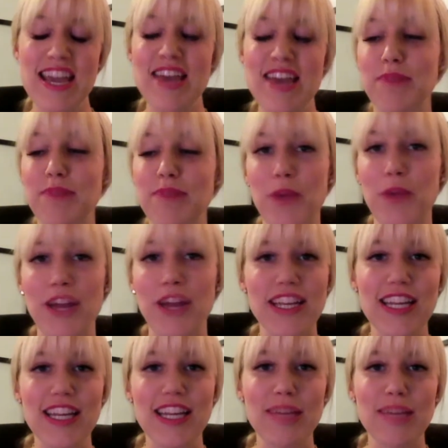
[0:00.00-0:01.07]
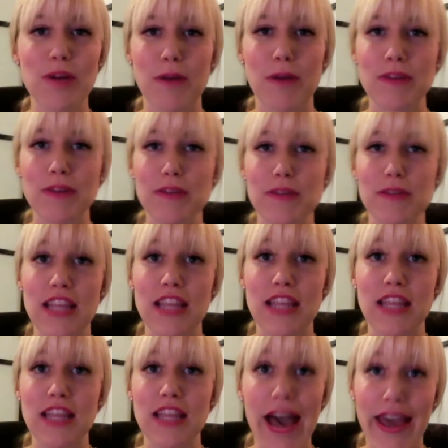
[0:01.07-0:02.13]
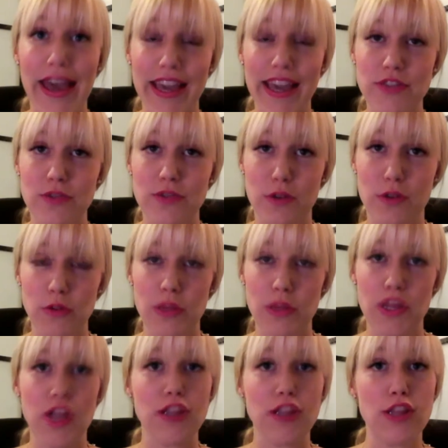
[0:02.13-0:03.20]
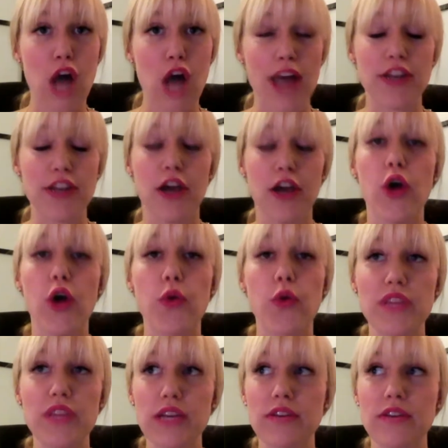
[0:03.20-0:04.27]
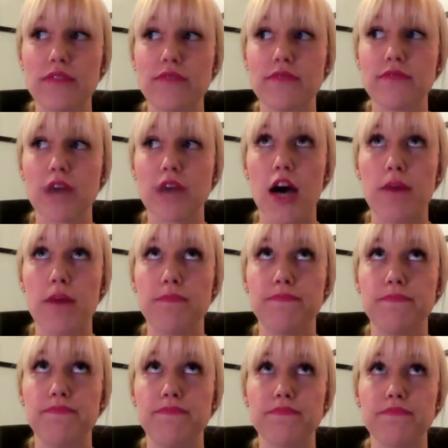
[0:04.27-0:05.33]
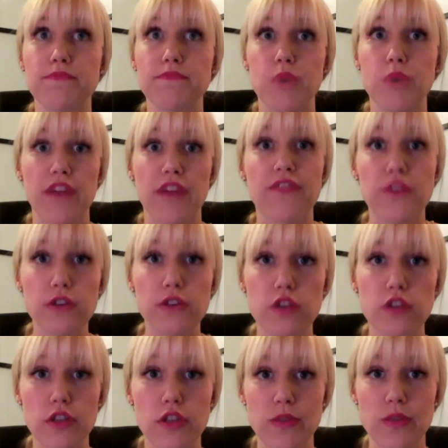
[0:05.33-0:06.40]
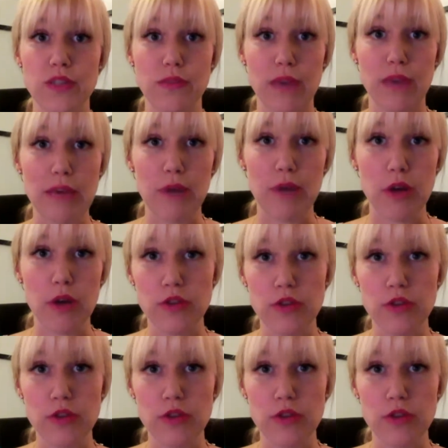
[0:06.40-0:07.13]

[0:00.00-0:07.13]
But I'm writing an ebook about something that I struggled with a lot, not only when I first started losing weight, but also